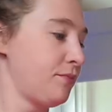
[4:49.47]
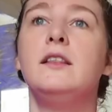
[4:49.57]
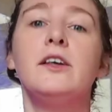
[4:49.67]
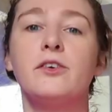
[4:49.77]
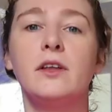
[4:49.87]

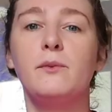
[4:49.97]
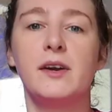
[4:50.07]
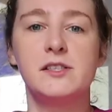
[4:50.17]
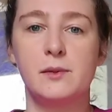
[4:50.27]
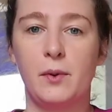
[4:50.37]
literally, what
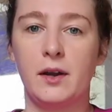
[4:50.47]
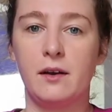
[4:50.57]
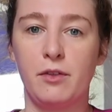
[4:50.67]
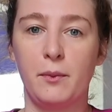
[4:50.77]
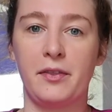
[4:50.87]
is the point
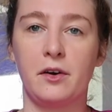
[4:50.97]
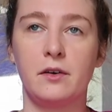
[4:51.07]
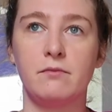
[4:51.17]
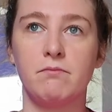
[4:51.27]
of the weather